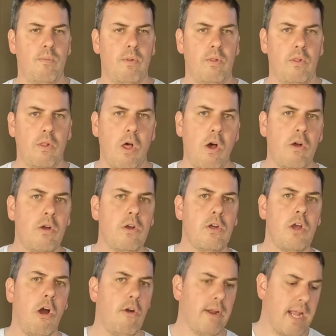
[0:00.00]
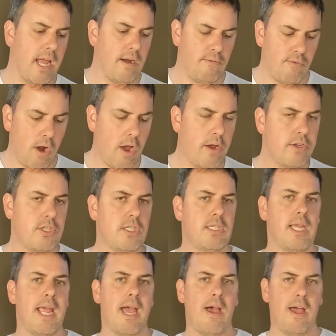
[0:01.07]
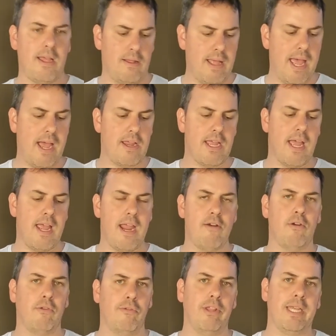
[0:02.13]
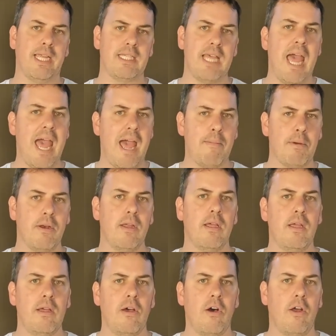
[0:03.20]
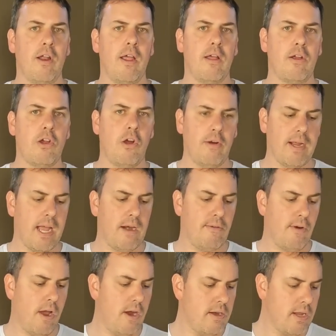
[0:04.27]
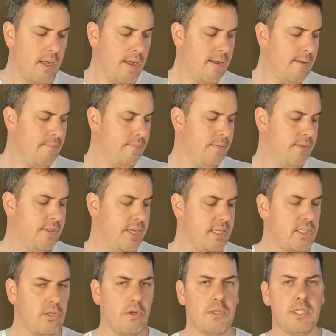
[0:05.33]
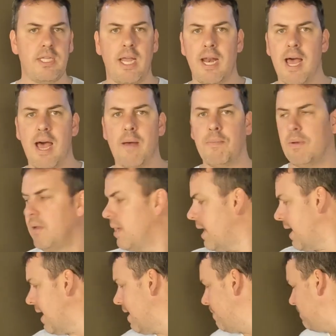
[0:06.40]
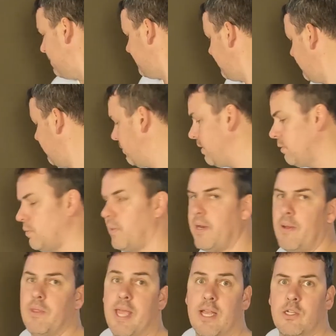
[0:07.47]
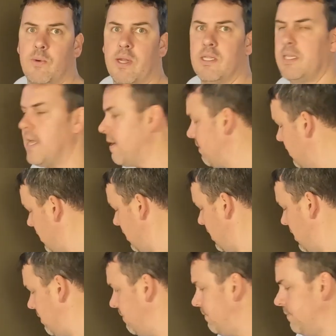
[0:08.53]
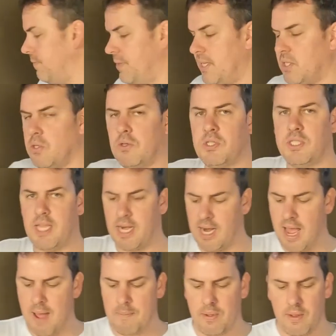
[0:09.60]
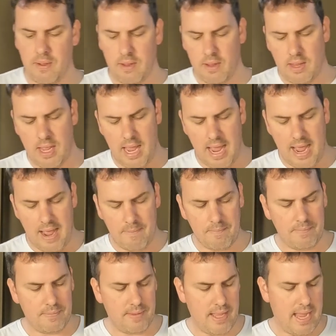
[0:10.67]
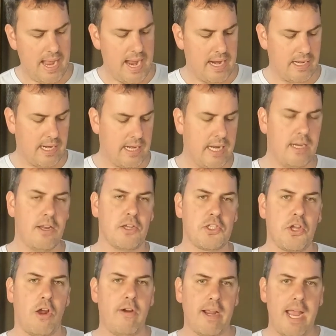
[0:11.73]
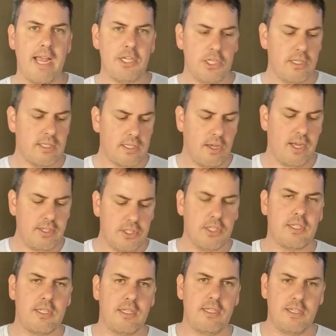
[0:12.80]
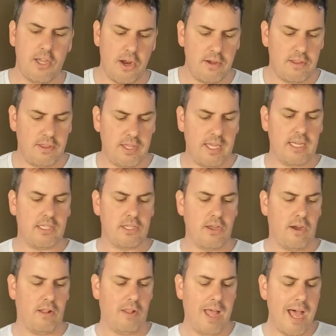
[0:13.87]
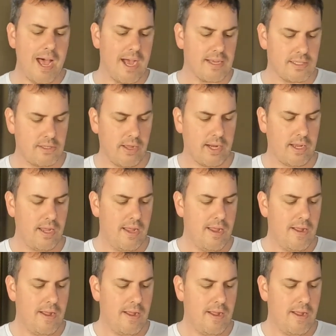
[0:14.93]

long corrugated road, you see how your aerial really gets hammered on a corrugated road. This all set up, here's one of the actuators here. This all set up and then hitting those corrugations, I just don't think it's going to last. Like,